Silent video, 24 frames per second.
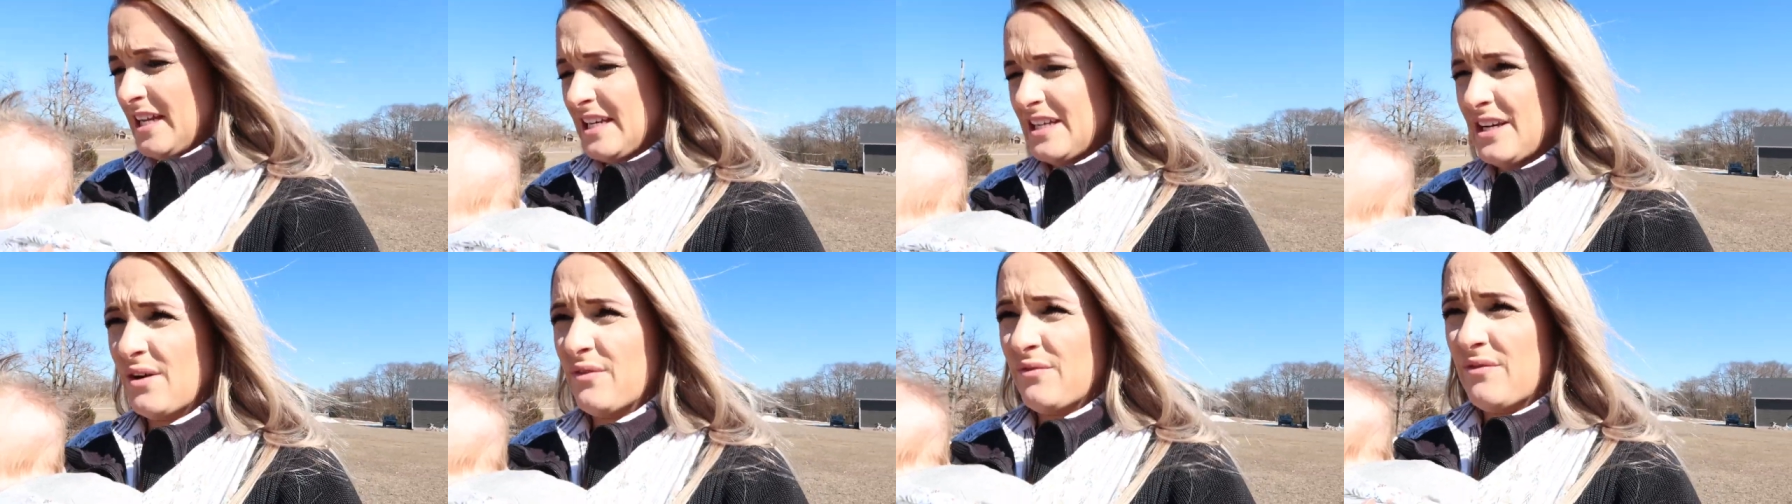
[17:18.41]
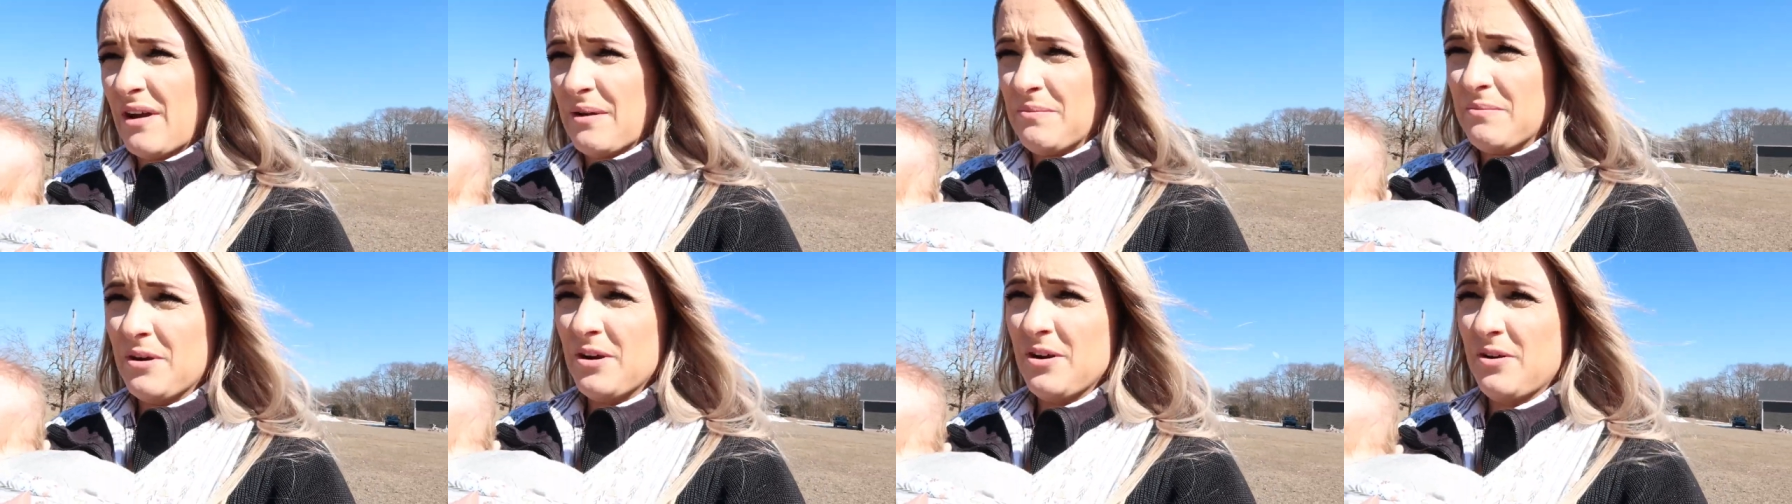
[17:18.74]

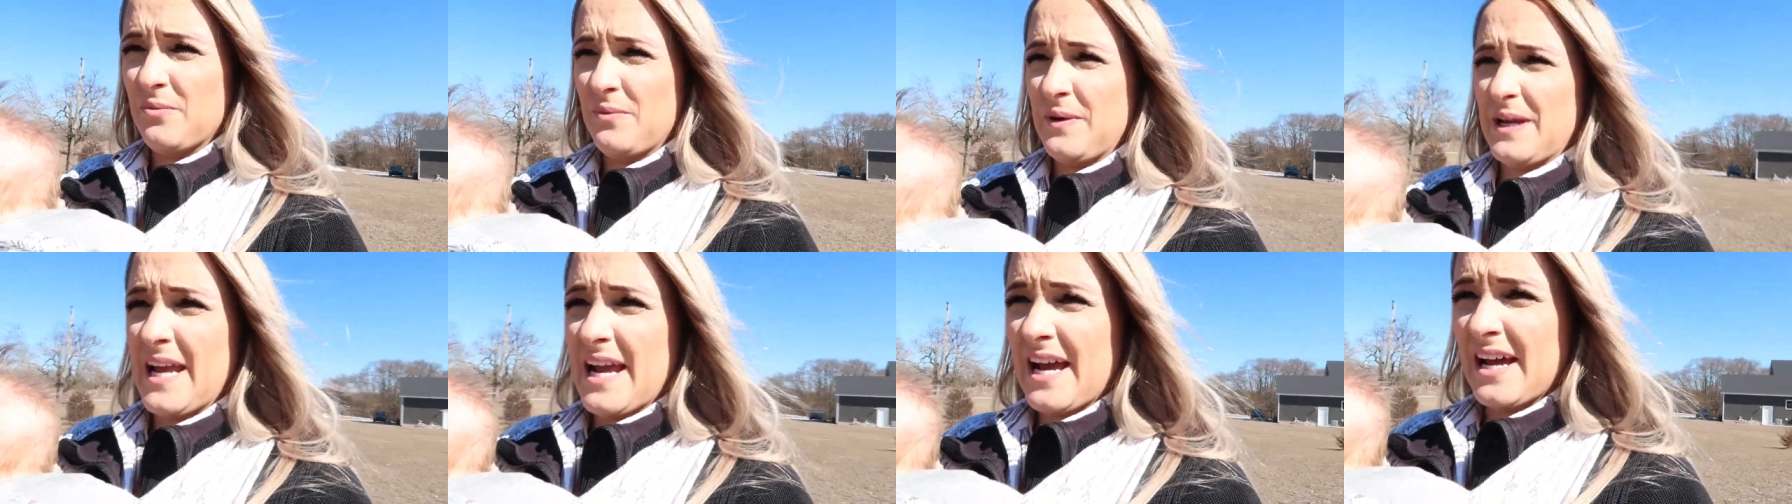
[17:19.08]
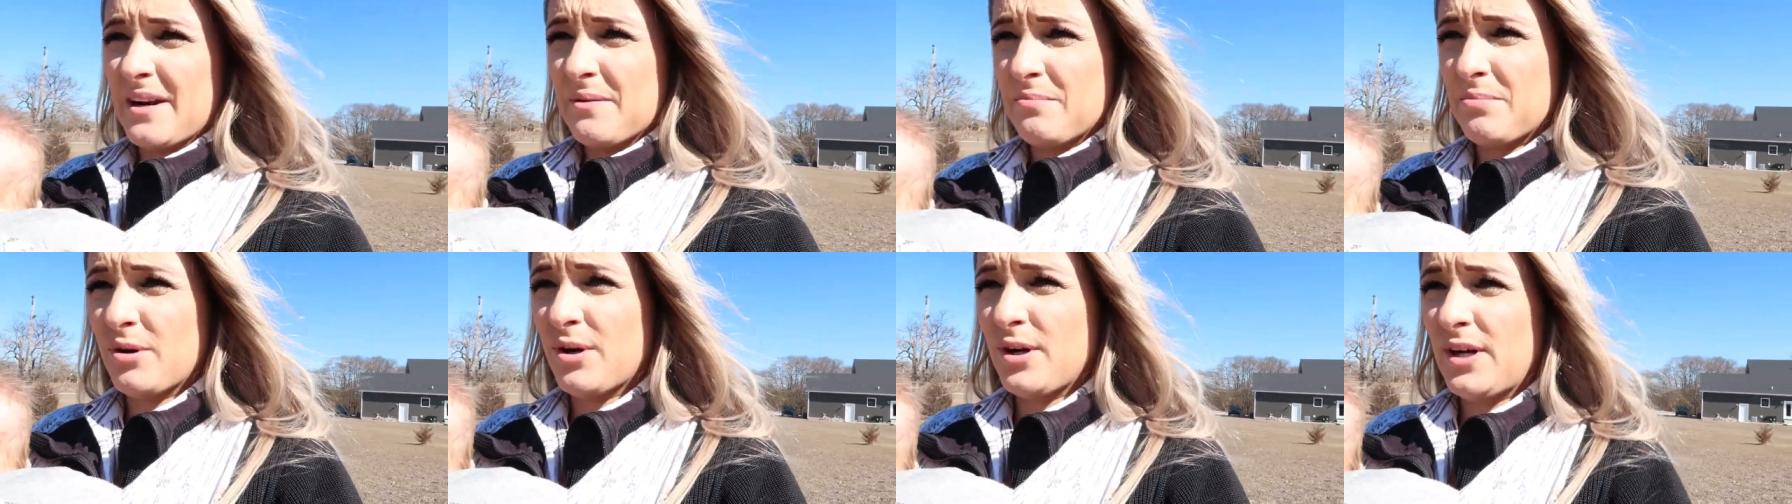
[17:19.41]
November and we
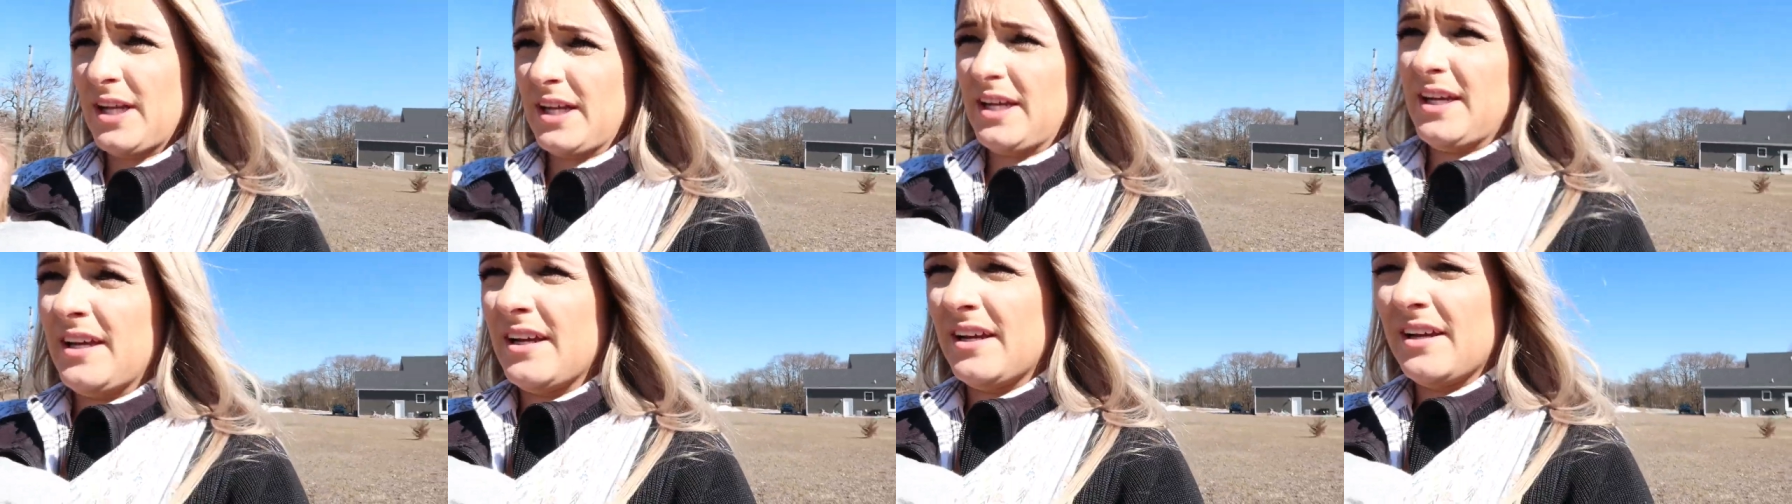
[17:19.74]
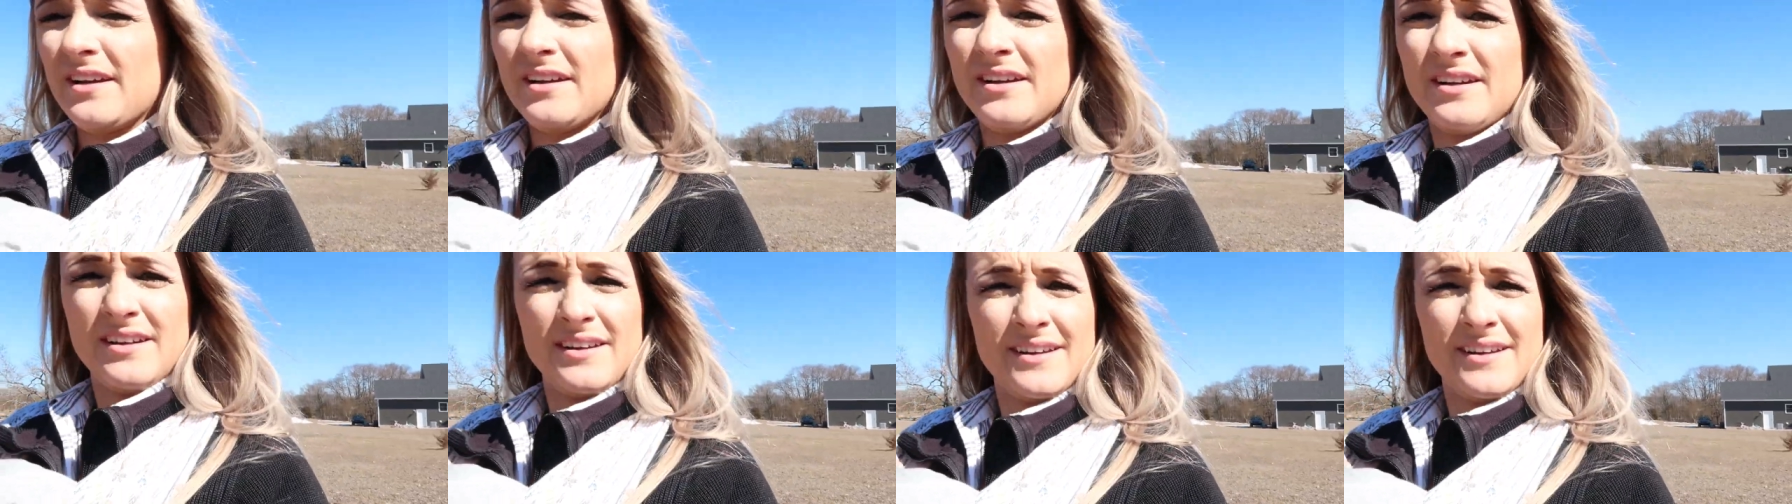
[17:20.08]
had a pretty